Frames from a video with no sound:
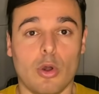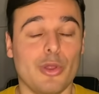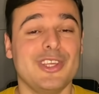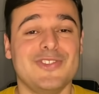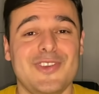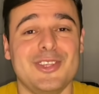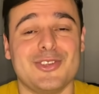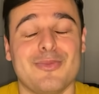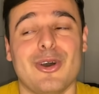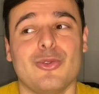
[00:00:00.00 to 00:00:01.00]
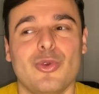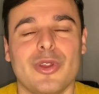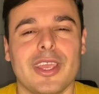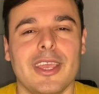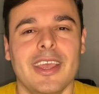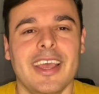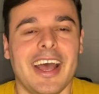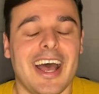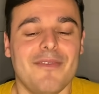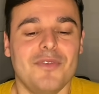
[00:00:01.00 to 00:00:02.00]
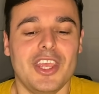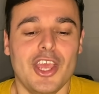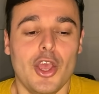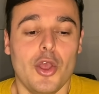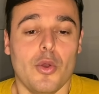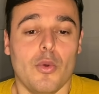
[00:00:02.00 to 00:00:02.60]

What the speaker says: all these videos about Turkey, Avi,